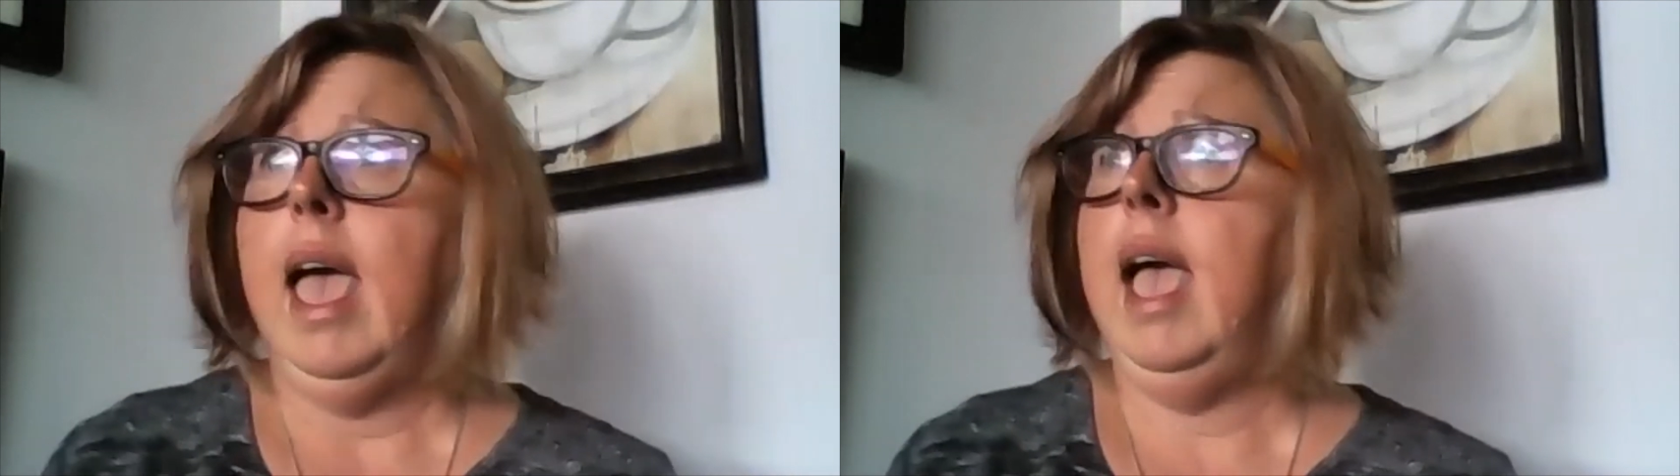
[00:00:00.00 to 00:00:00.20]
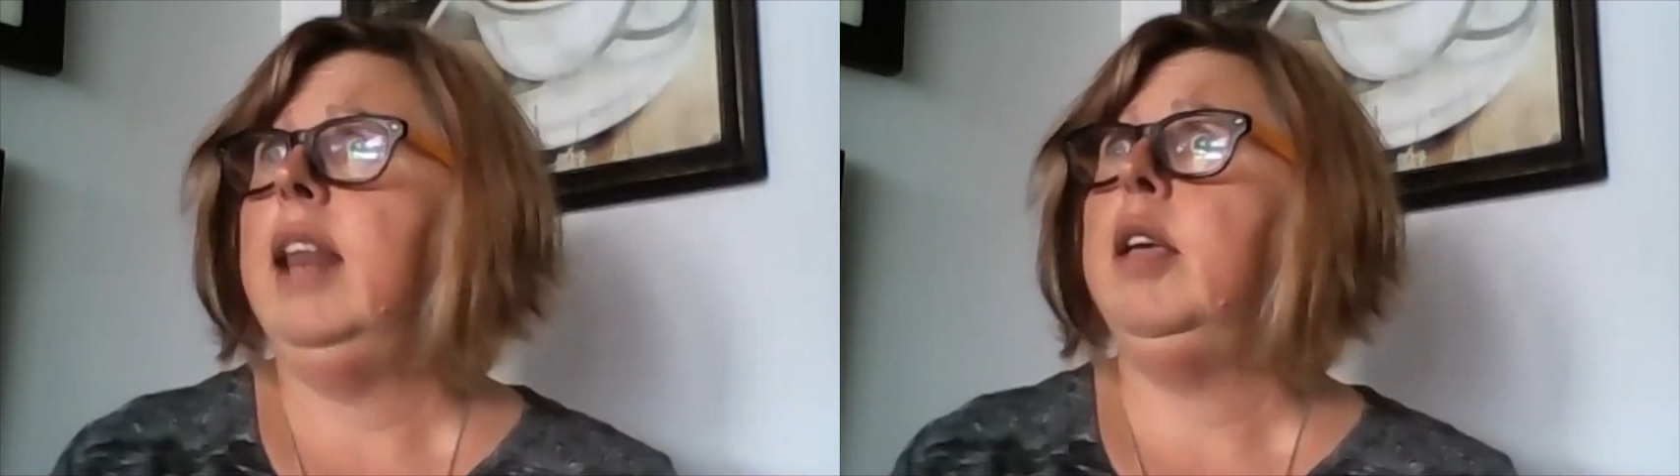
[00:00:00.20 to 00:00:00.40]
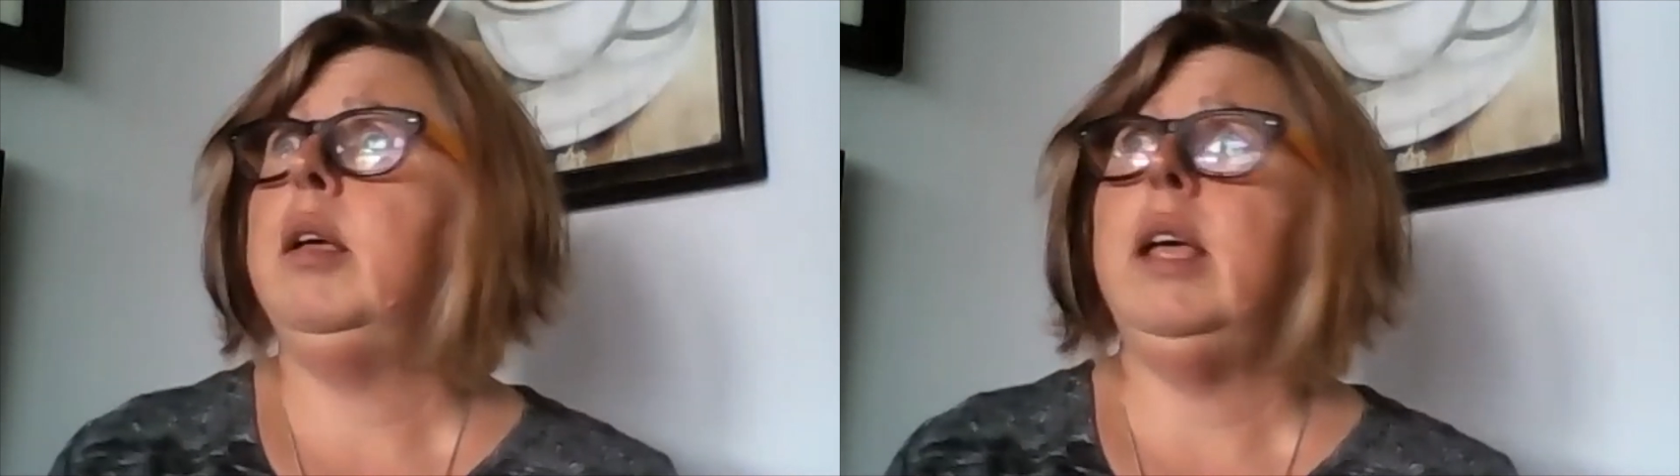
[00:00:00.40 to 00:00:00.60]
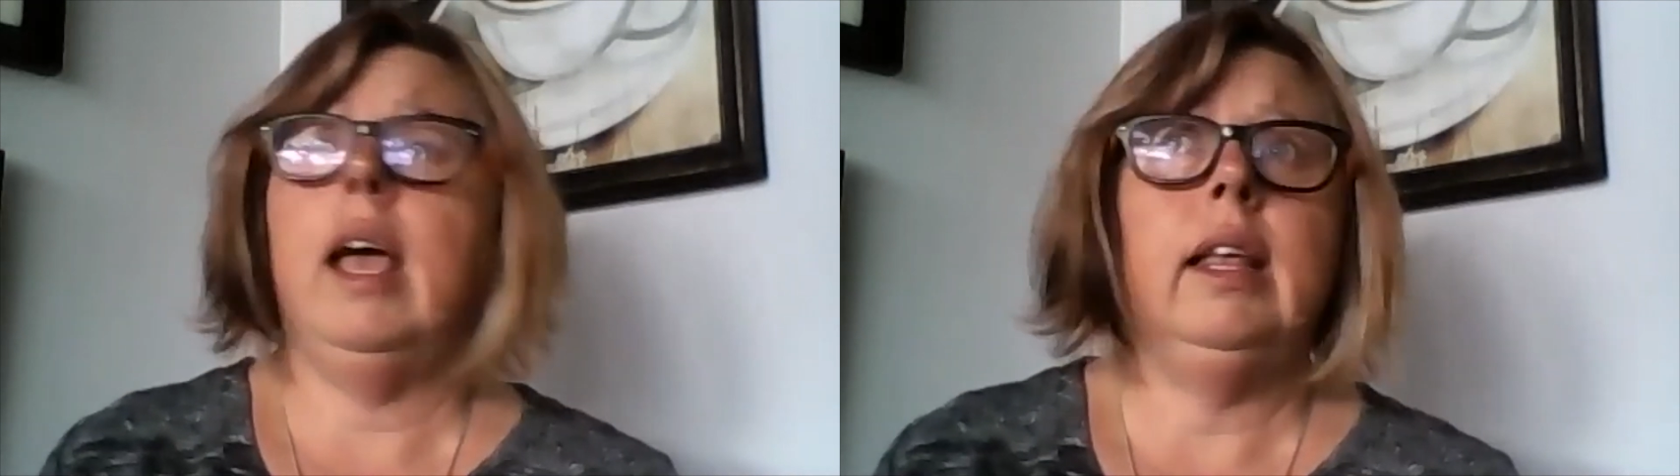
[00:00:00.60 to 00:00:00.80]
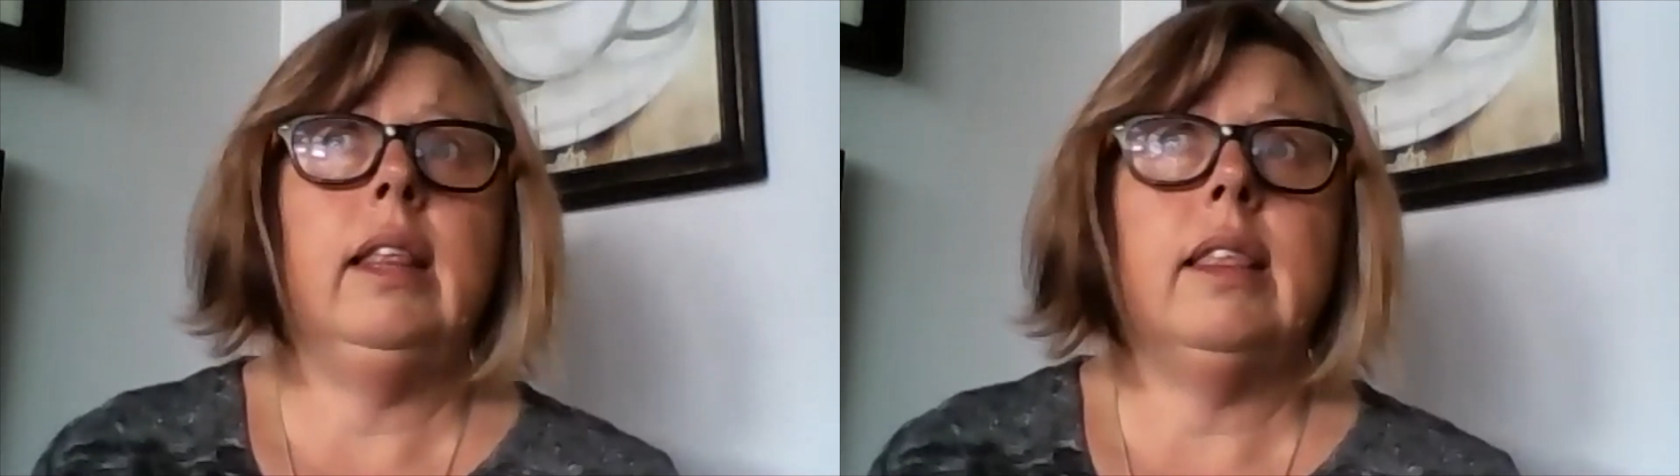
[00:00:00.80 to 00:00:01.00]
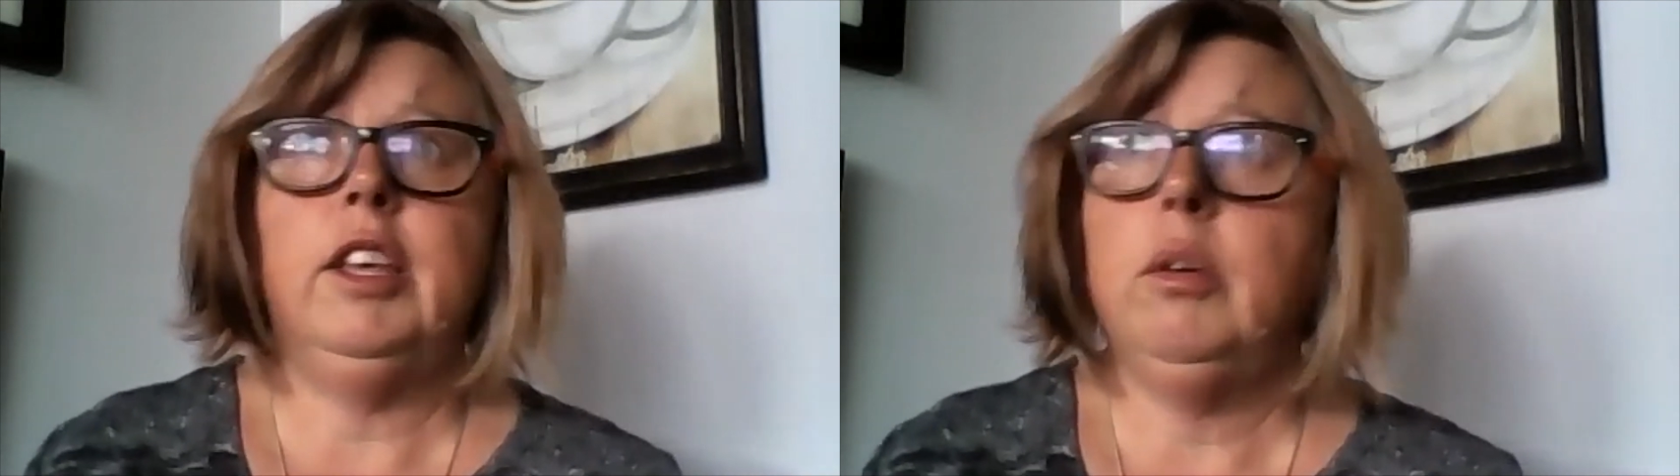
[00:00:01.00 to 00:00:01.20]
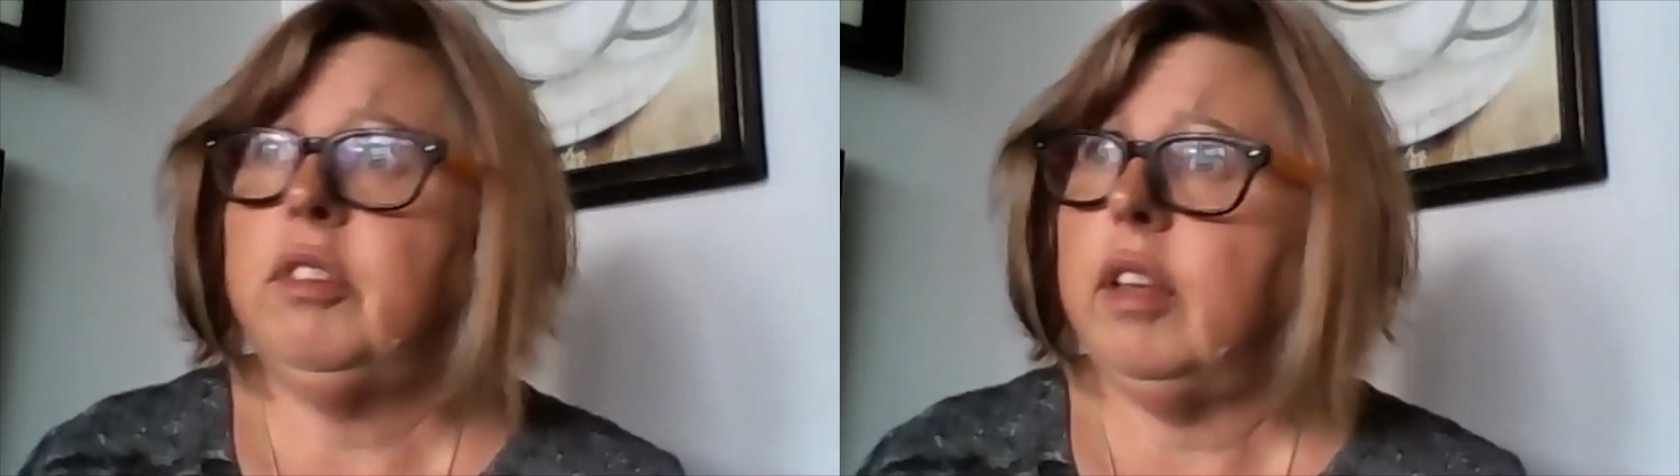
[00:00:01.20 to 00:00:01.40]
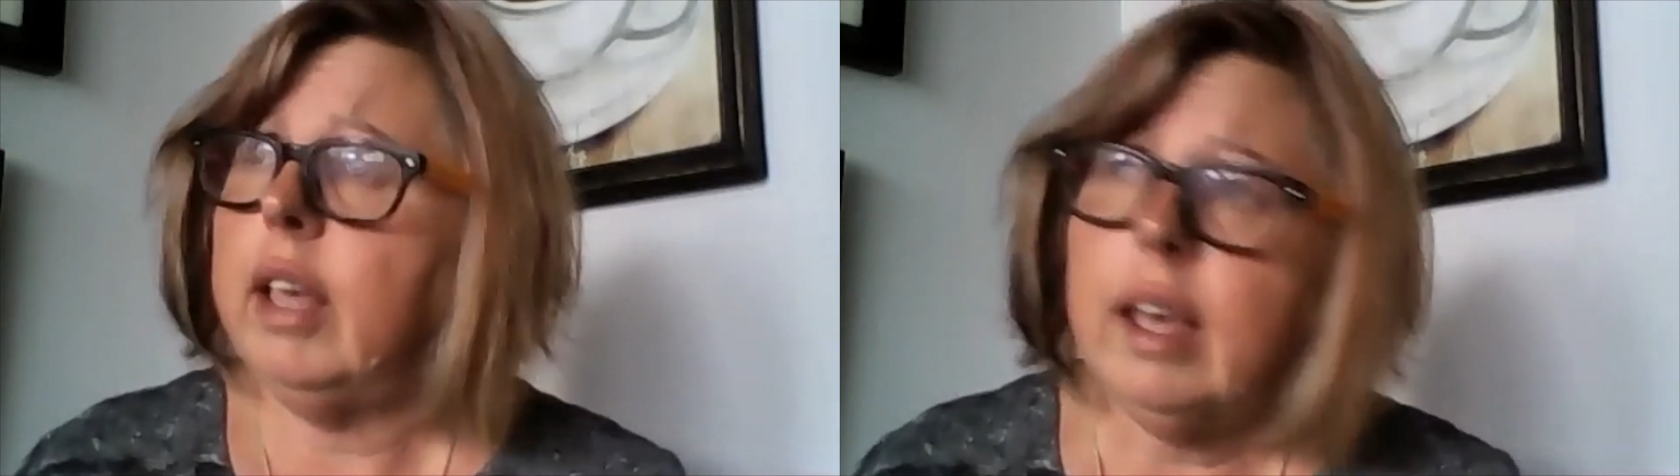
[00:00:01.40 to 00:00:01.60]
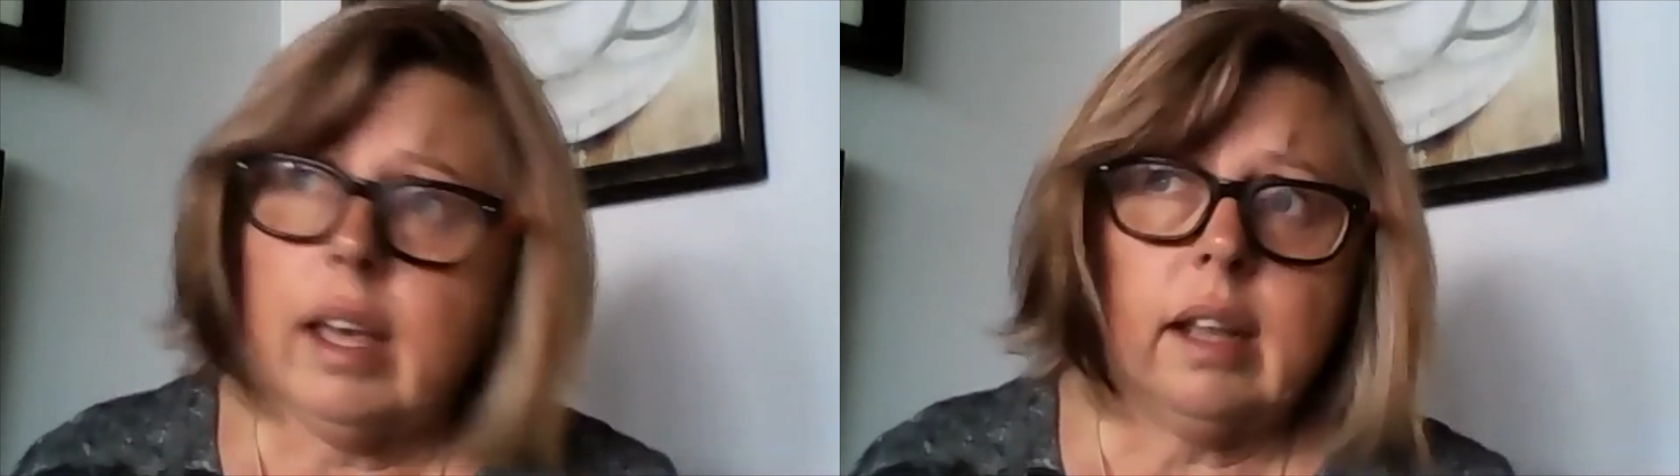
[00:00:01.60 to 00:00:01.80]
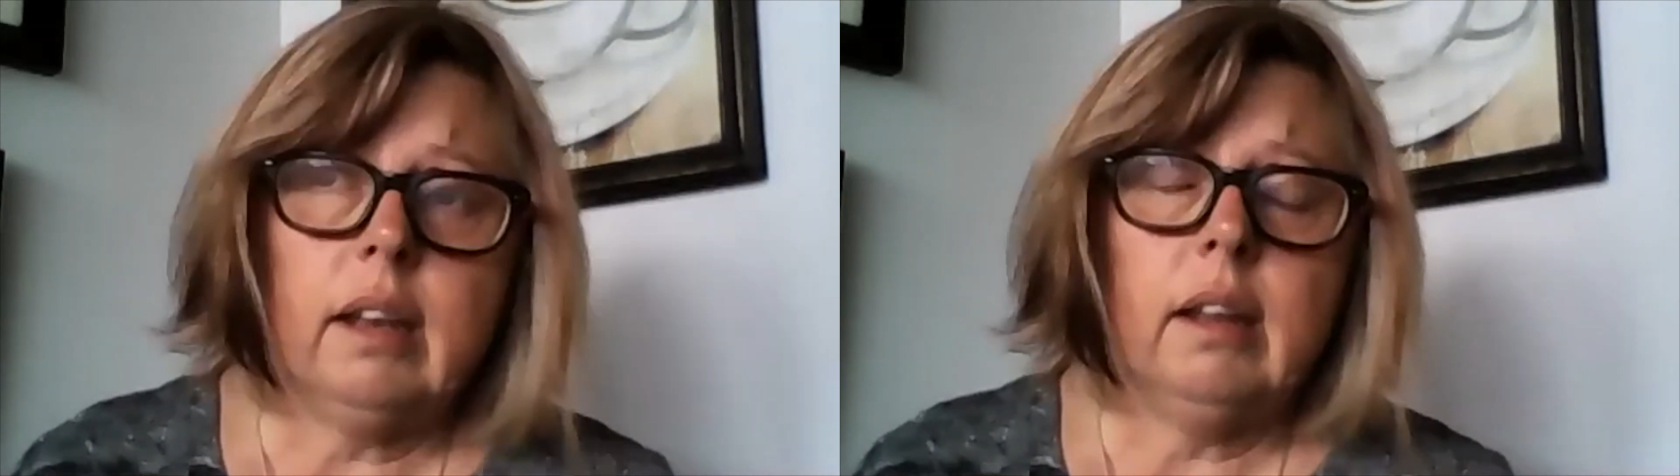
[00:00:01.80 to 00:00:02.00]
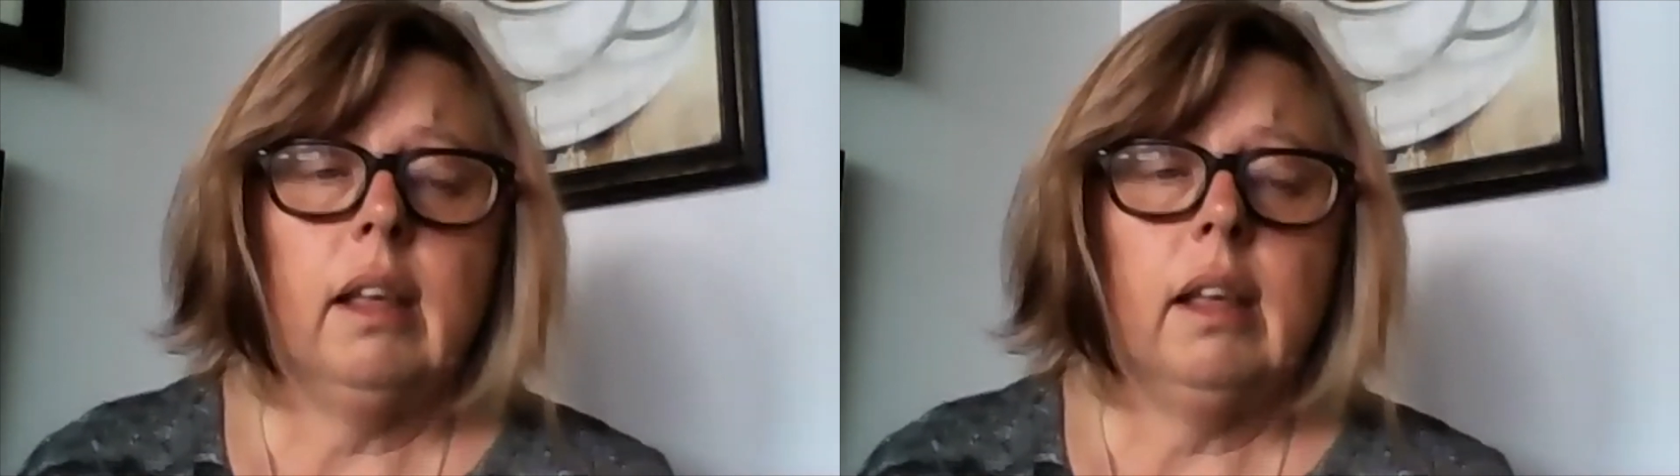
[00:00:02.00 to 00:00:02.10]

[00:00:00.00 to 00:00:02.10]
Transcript: anything you did.